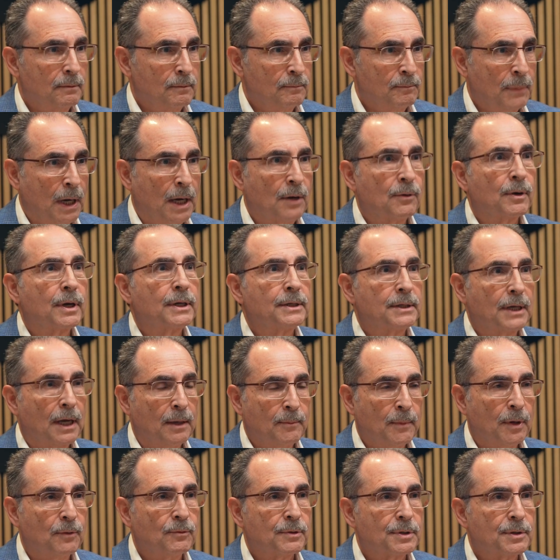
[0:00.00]

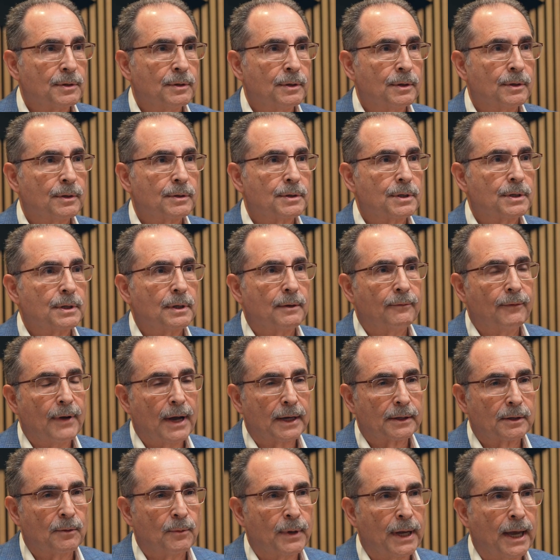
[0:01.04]
biocontainment research, the
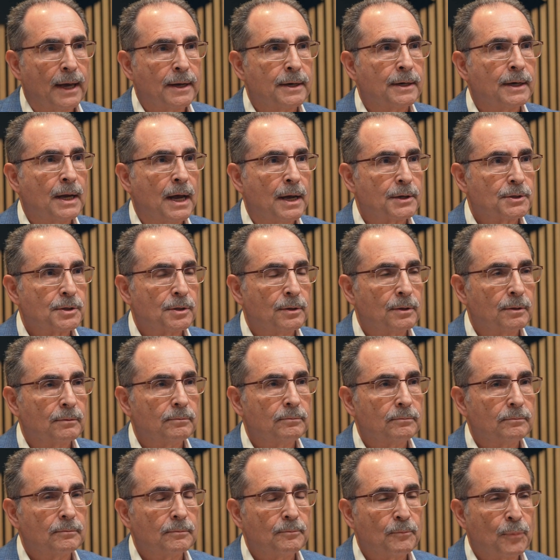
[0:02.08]
fact that we had a national
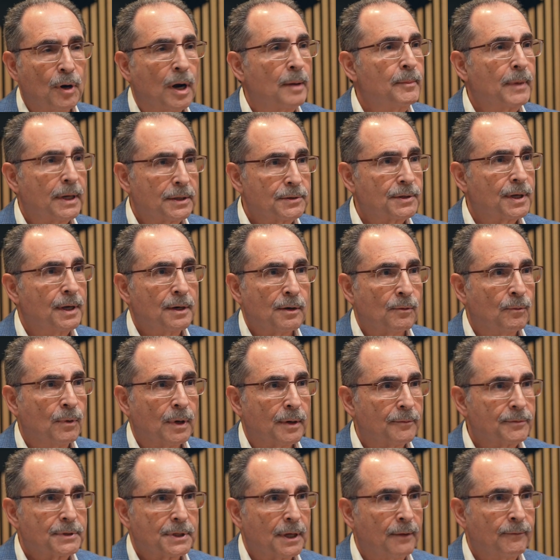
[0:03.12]
primate center, one
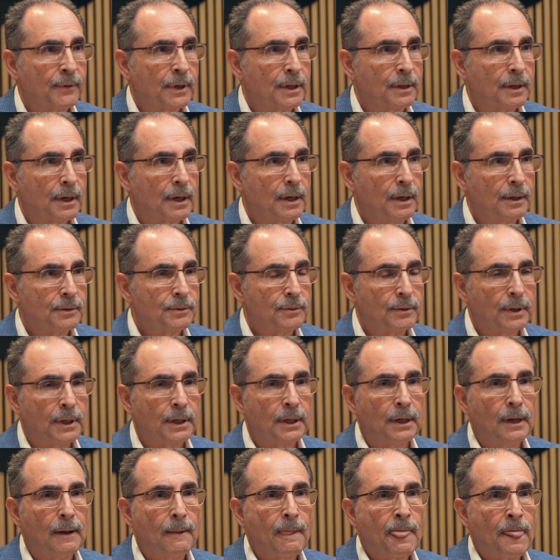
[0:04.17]
of 7 in the country,